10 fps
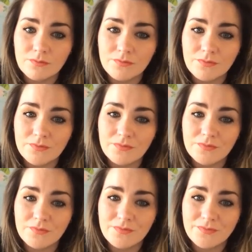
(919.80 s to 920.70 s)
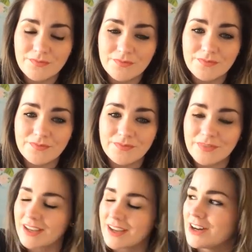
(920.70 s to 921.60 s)

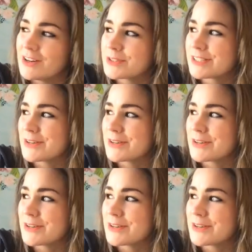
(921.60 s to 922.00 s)
(not speaking)